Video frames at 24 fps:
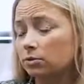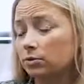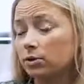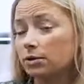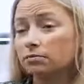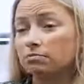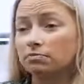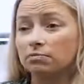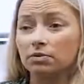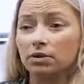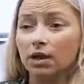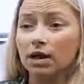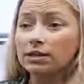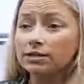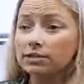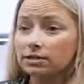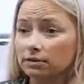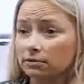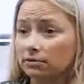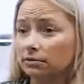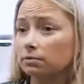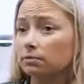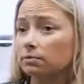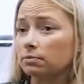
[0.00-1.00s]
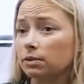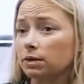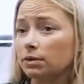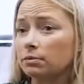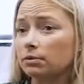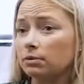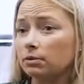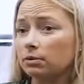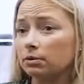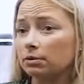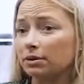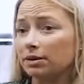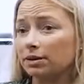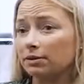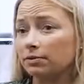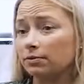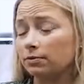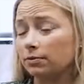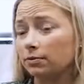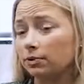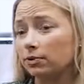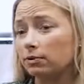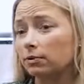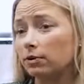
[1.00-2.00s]
So we had lots of different people kind
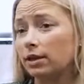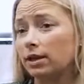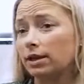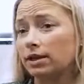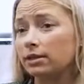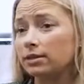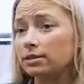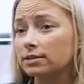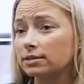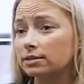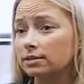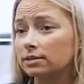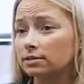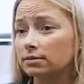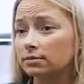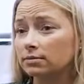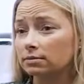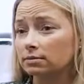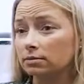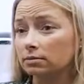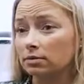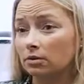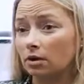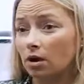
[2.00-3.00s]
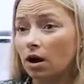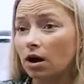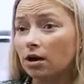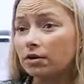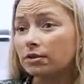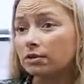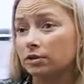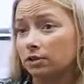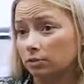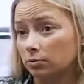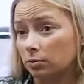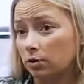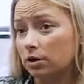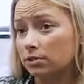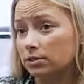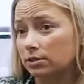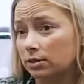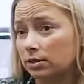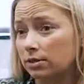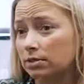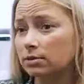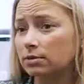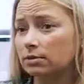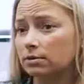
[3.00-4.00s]
of with their hands on this
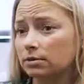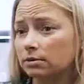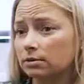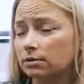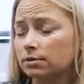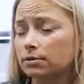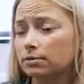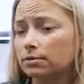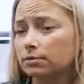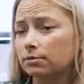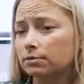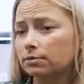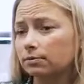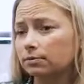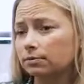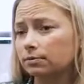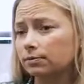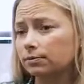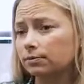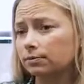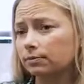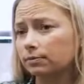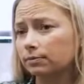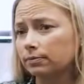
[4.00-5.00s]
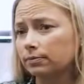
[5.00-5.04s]
process. And that's the